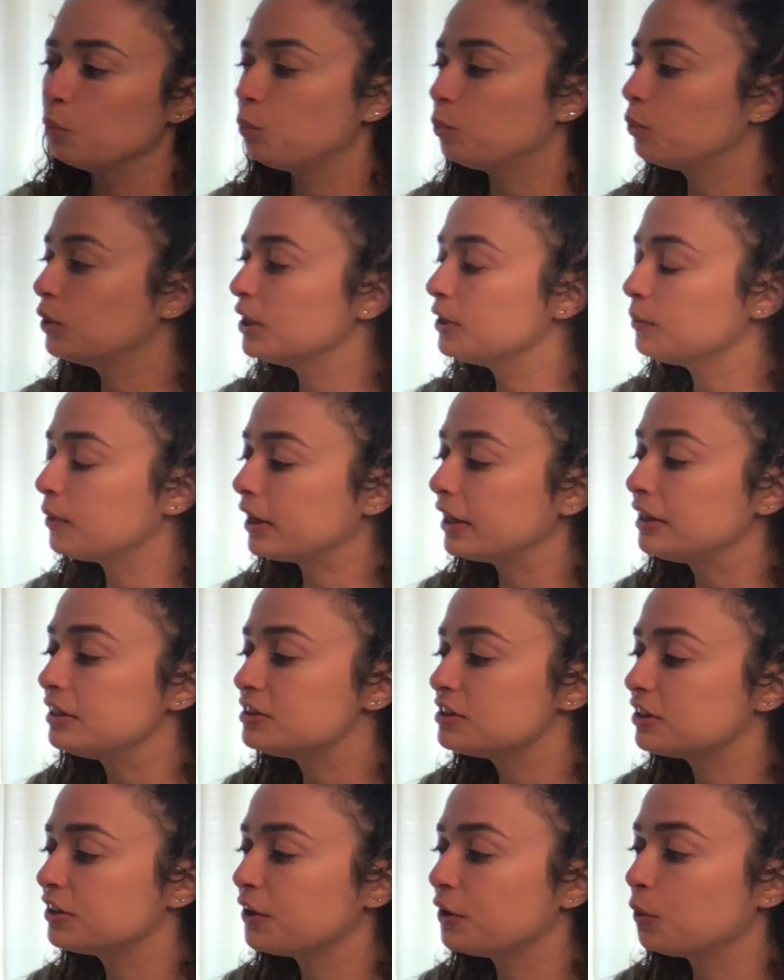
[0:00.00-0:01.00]
We wanted
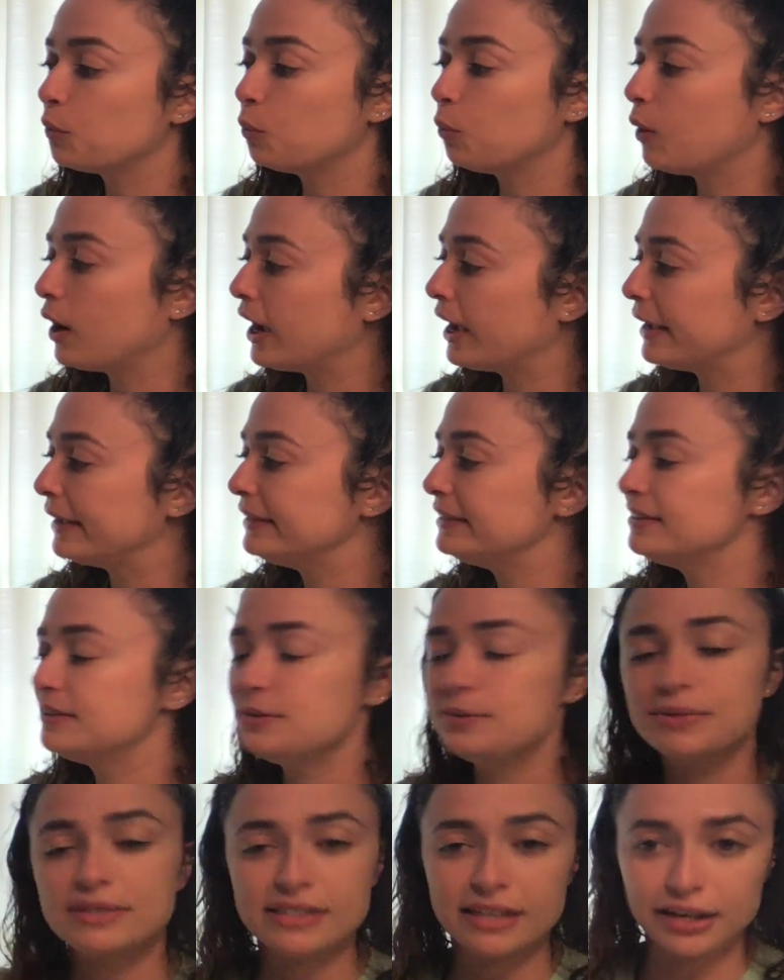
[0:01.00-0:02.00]
to know, why
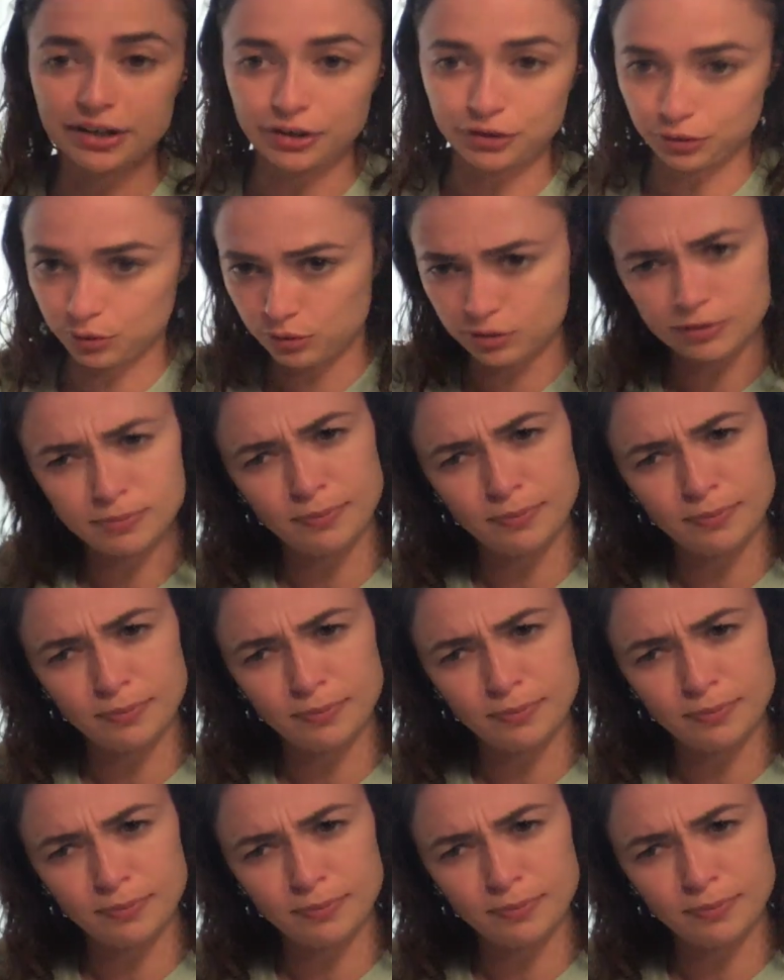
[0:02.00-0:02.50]
do scarecrows